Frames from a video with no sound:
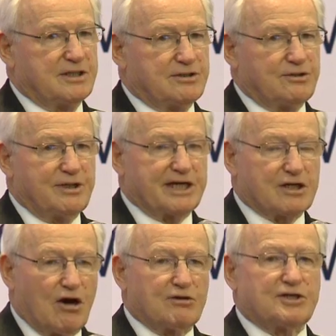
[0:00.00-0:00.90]
to that
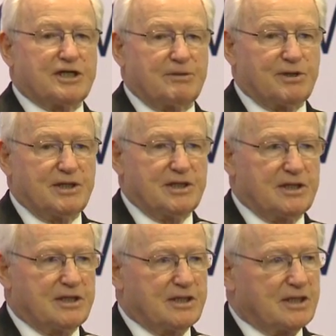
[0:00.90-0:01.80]
concept
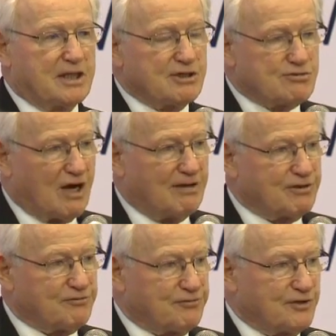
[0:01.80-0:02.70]
and drive
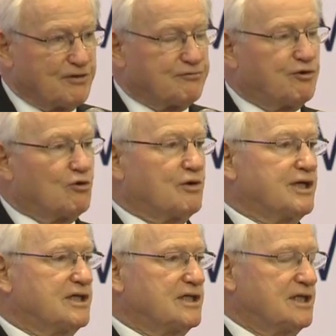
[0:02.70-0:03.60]
it further
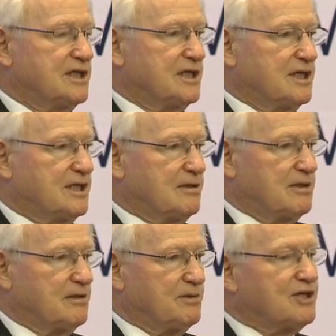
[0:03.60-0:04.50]
forward,
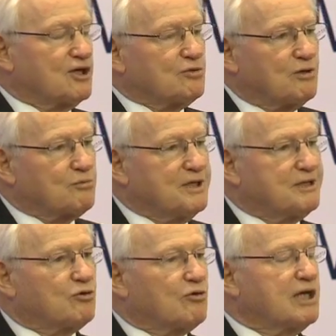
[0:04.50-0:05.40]
because what we're
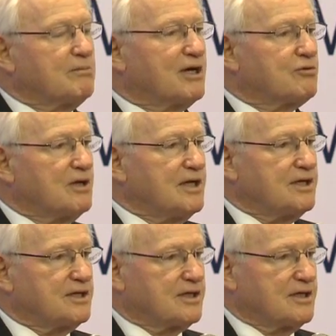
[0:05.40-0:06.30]
talking about
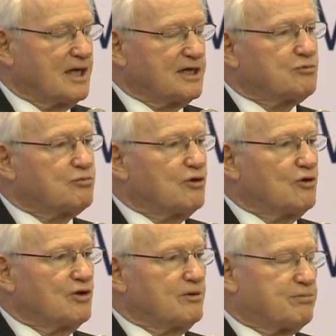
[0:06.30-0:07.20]
really has
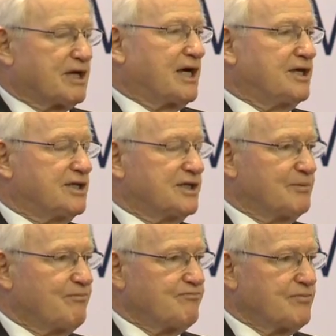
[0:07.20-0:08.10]
world implications.
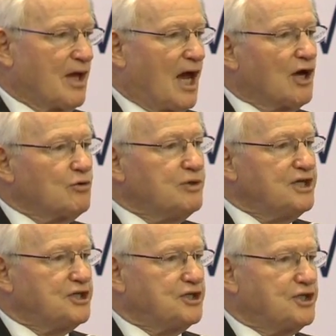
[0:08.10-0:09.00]
How do we
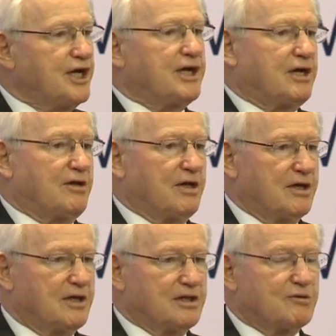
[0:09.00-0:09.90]
share
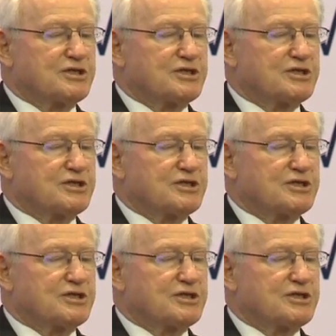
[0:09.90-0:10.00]
the